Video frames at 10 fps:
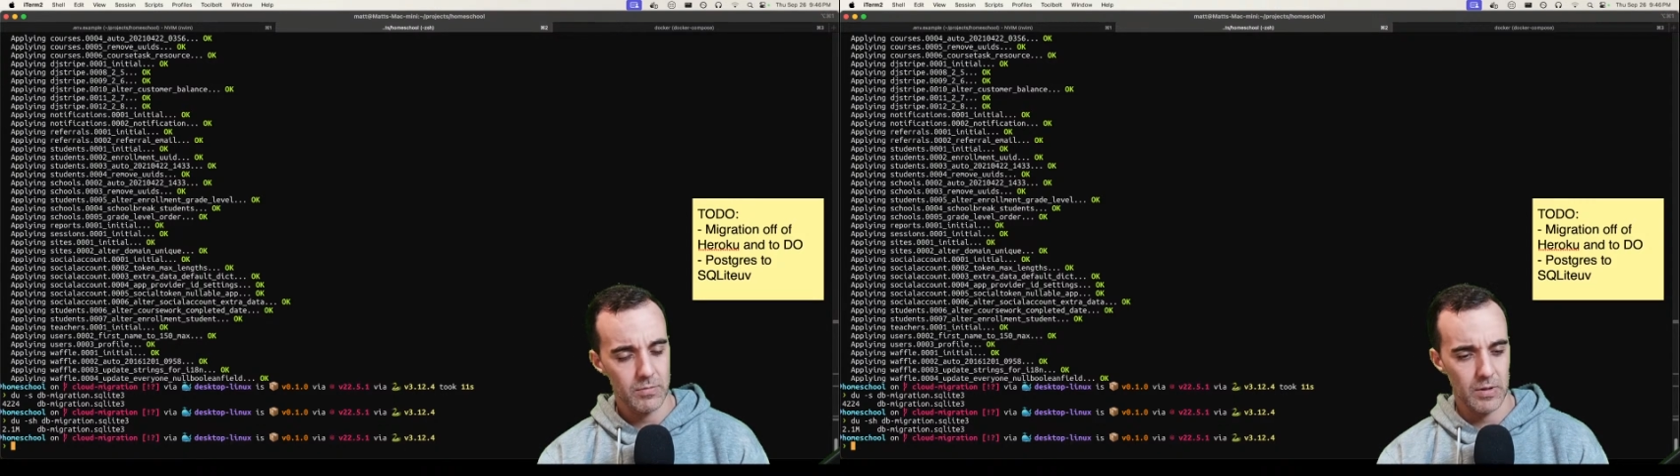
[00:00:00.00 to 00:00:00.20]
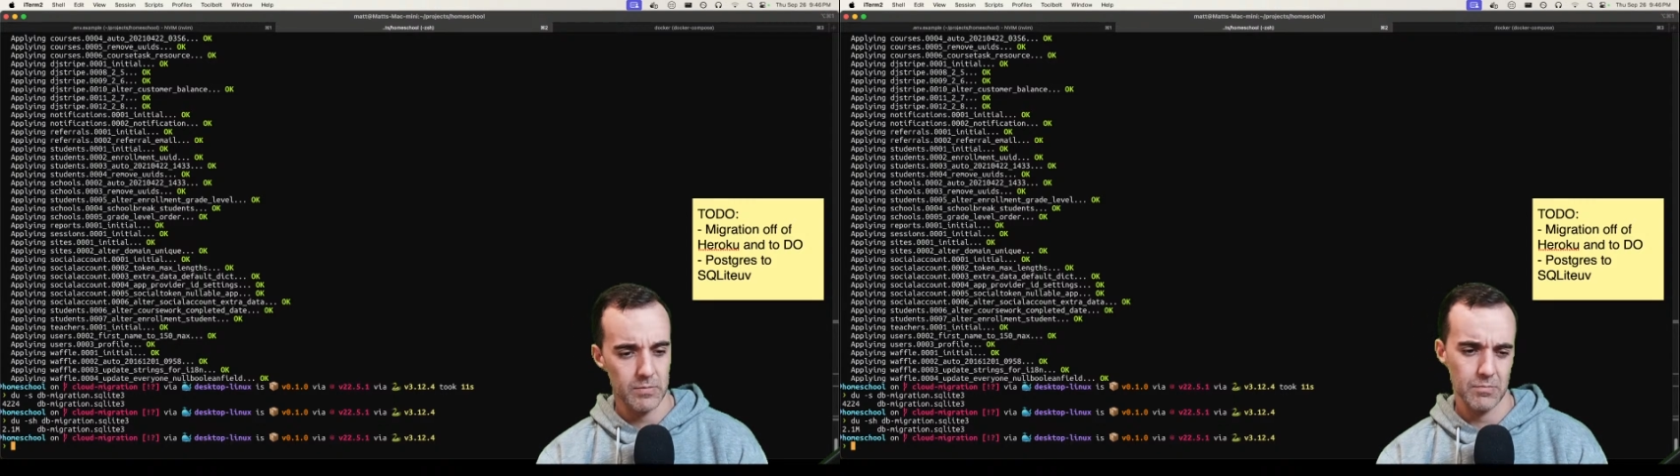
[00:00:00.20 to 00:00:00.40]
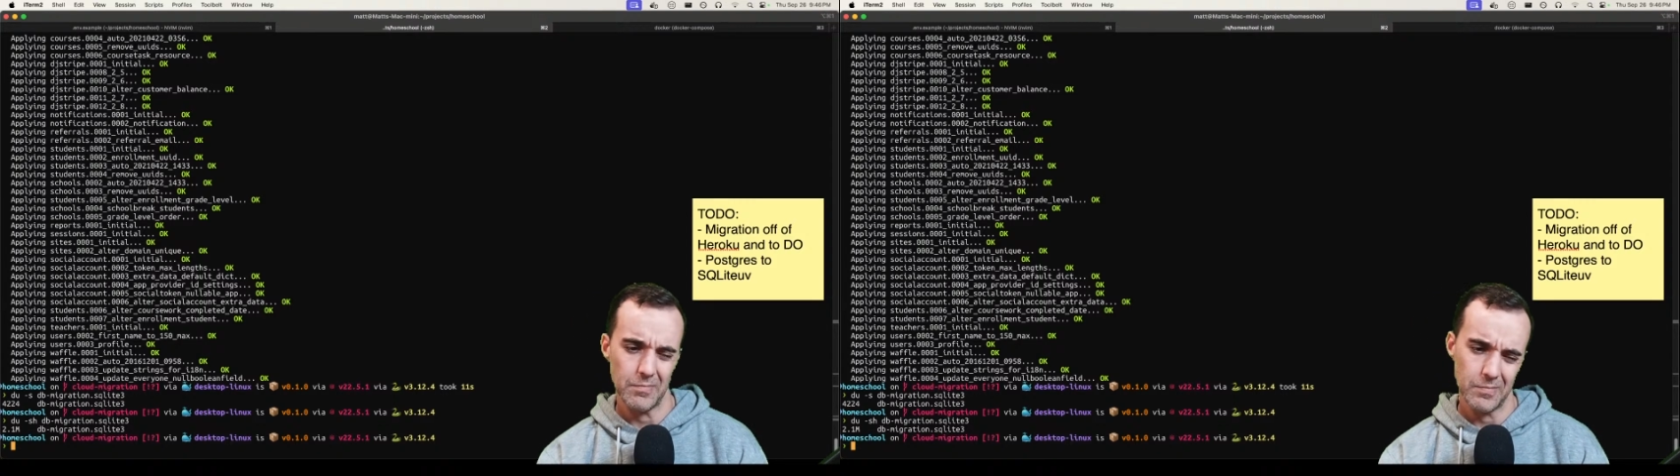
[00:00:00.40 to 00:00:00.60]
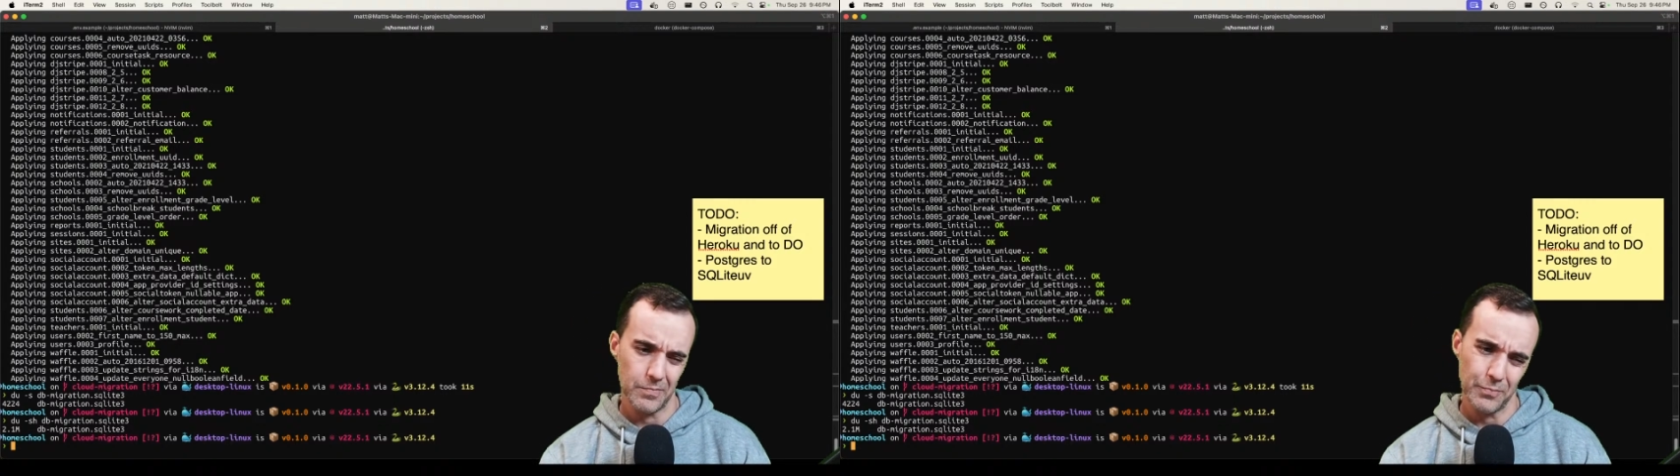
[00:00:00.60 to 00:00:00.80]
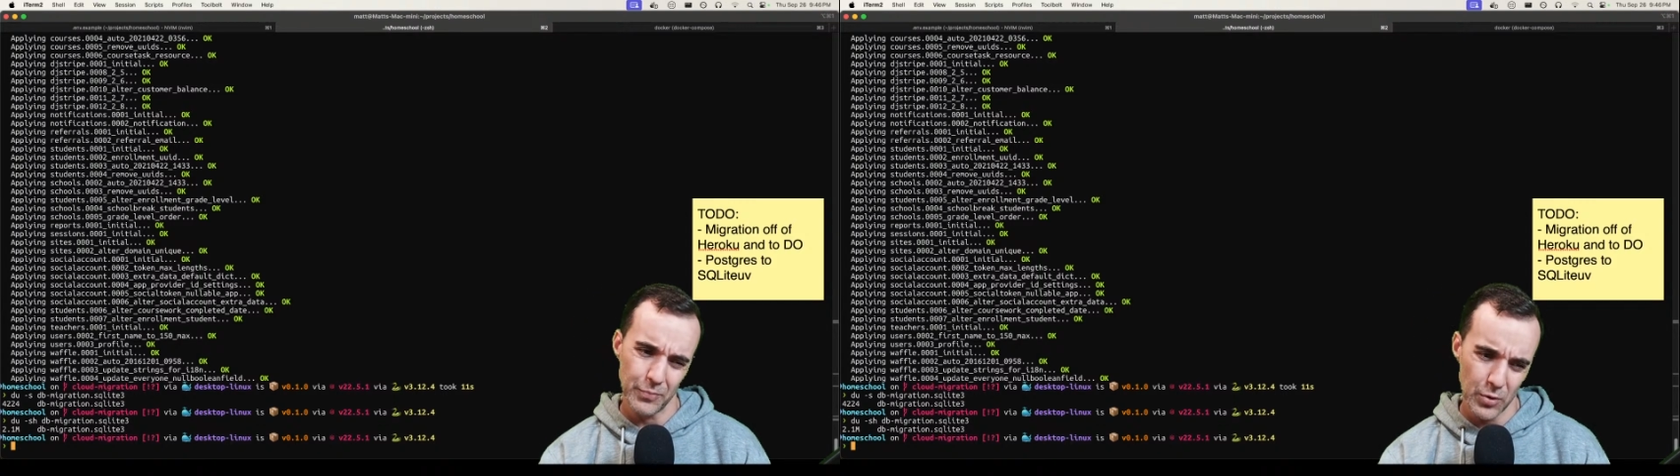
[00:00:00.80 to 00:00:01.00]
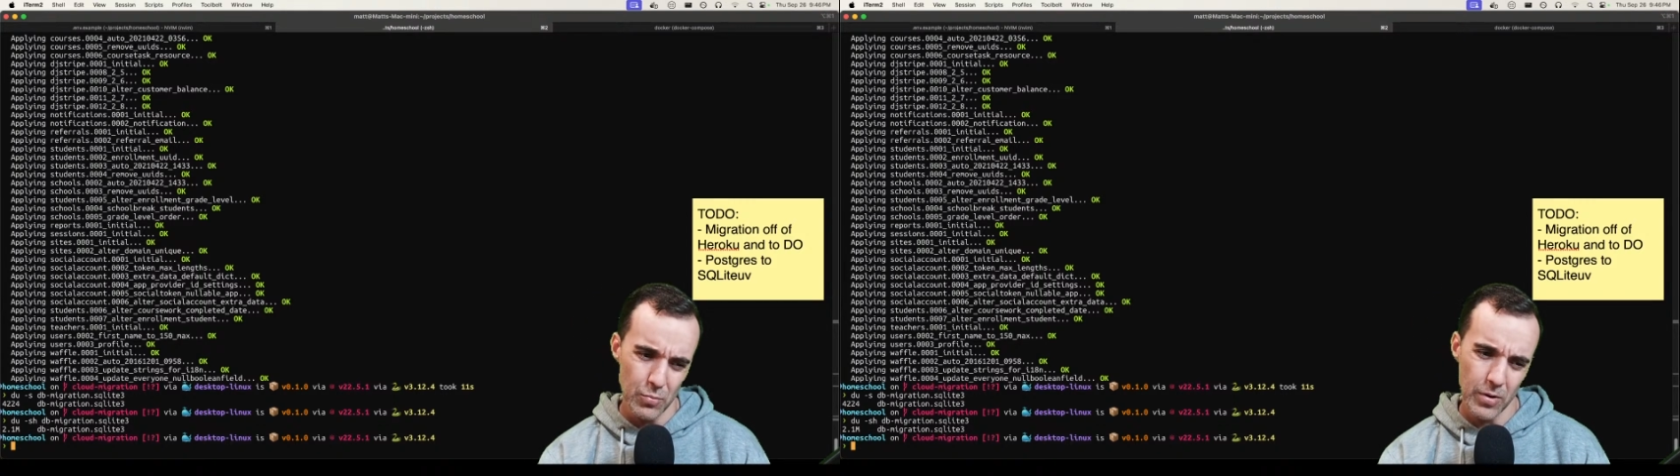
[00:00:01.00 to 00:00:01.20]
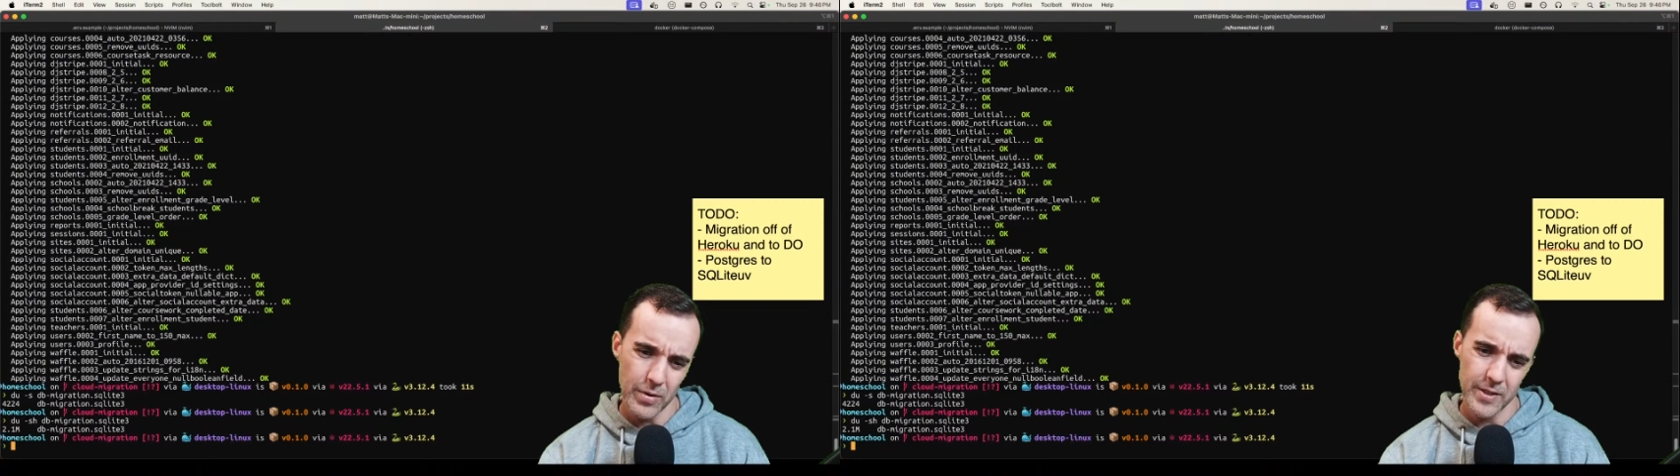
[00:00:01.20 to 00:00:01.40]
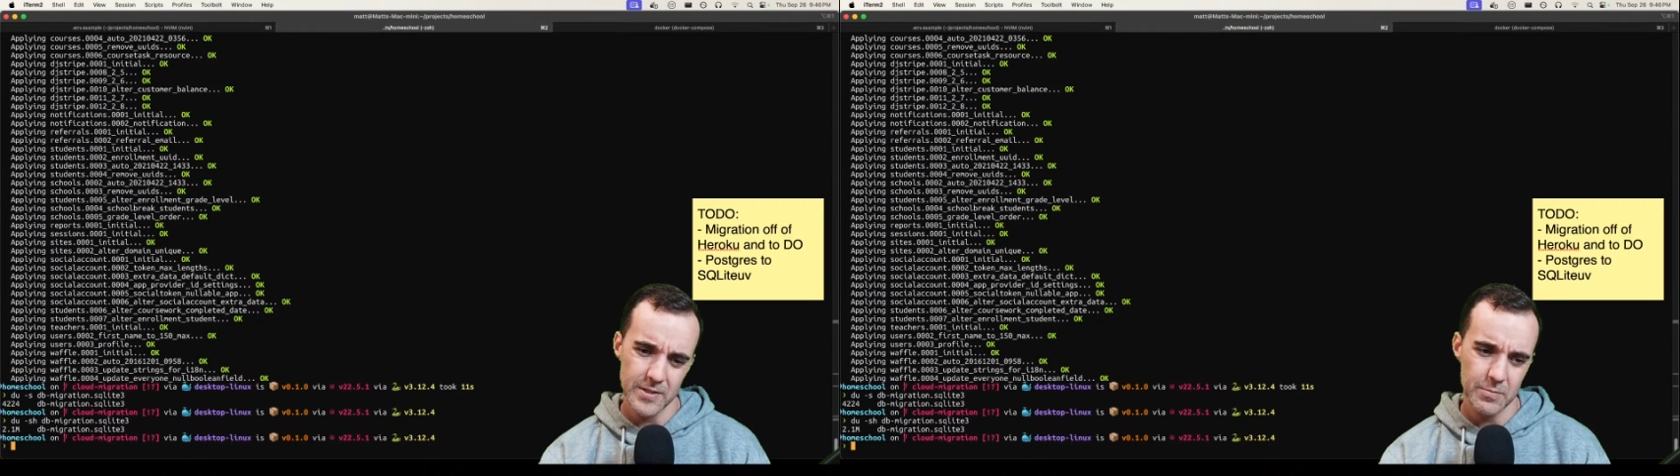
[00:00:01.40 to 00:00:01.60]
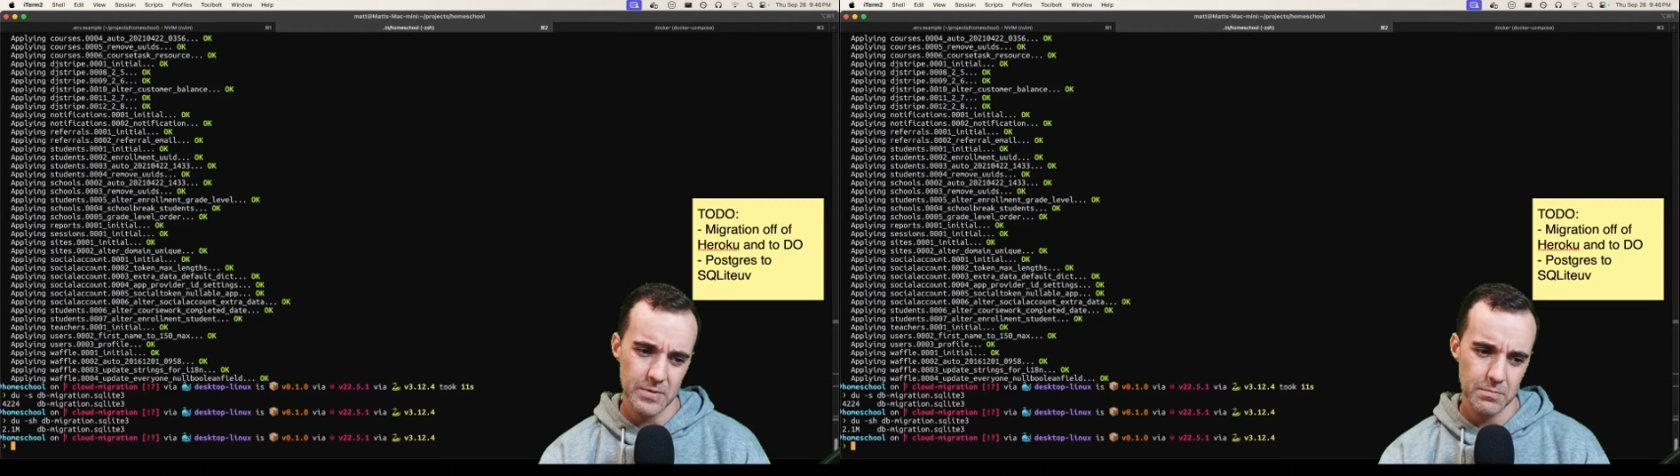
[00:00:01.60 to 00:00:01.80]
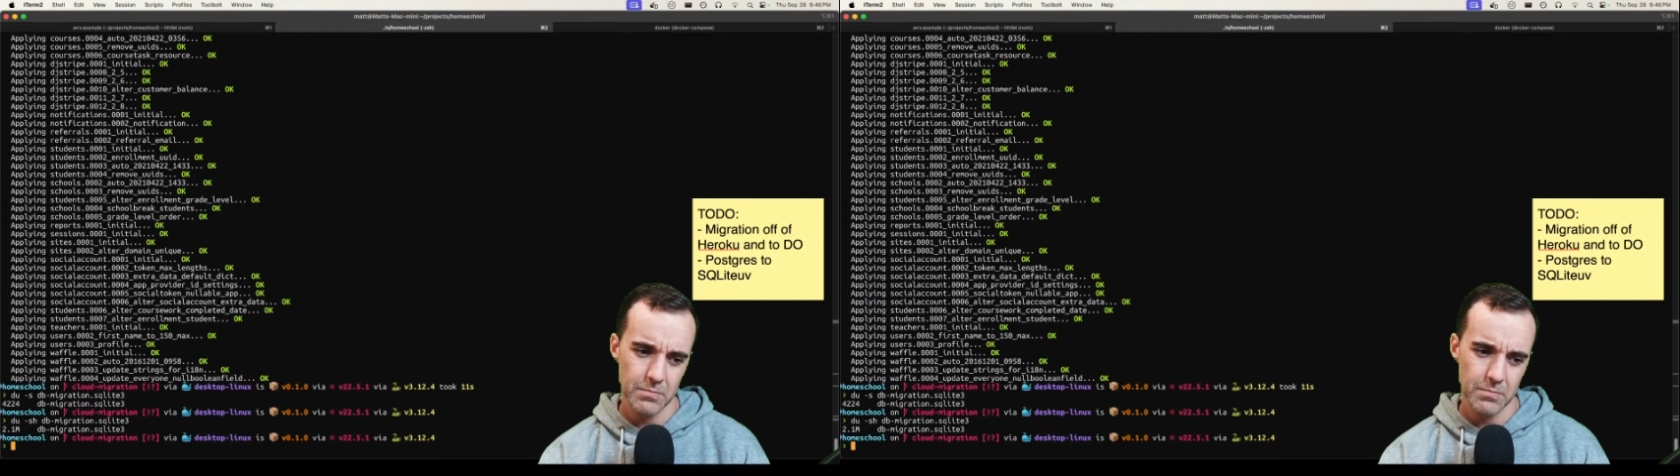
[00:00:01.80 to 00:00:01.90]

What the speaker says: but 2.1, that seems